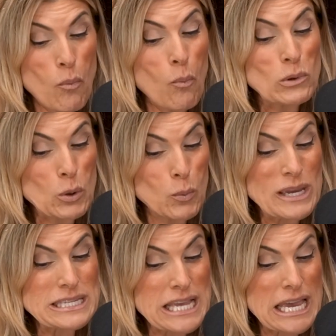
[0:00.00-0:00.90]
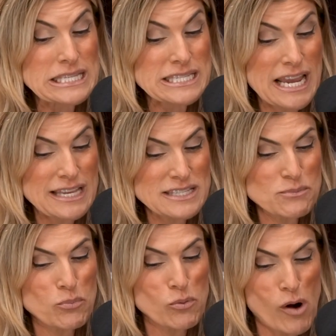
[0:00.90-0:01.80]
Louise Hay states,
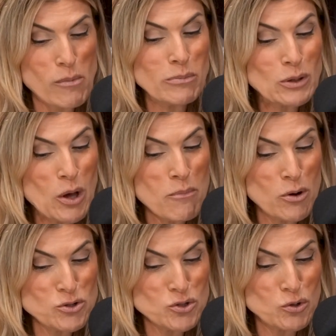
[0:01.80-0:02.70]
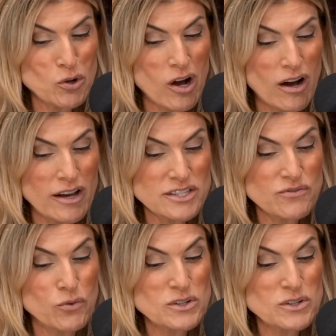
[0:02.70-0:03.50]
probable emotional cause for